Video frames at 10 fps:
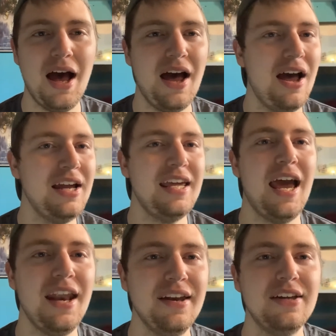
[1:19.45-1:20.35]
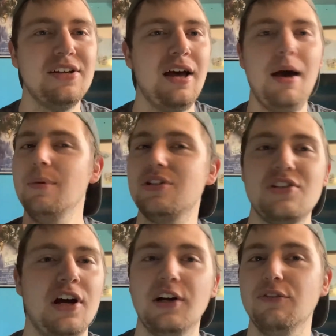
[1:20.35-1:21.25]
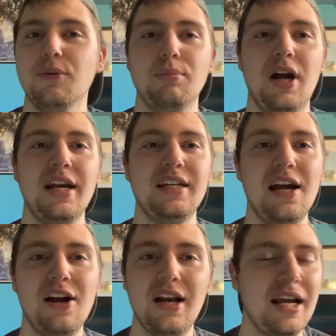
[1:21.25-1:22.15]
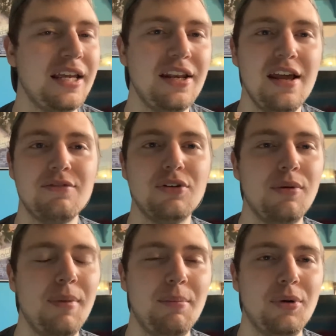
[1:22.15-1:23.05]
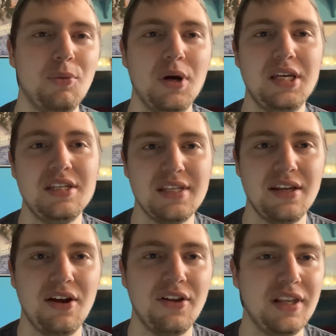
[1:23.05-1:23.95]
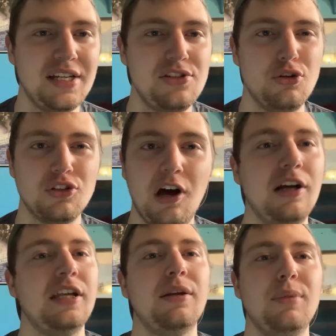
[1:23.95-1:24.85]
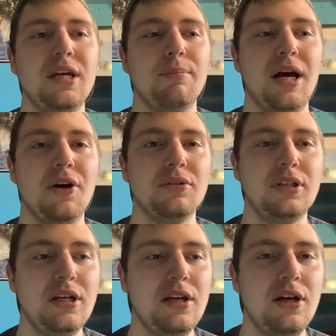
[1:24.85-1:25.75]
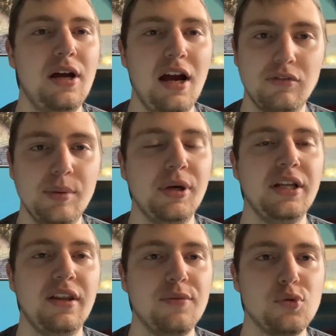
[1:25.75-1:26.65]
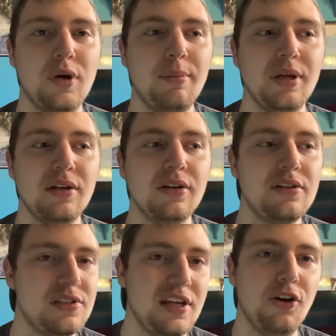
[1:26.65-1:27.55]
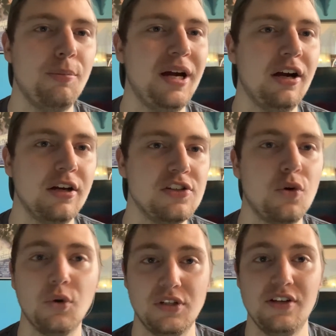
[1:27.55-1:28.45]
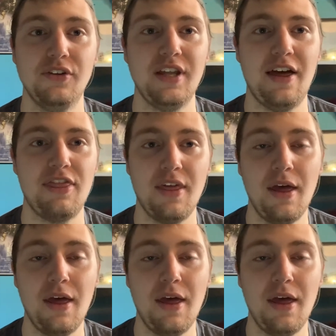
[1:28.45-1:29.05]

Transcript: Again, I'm a sucker for Brad Garrett, and I can never remember what he's in unless you're talking to me about Everybody Loves Raymond, Single Parents, or Till Death.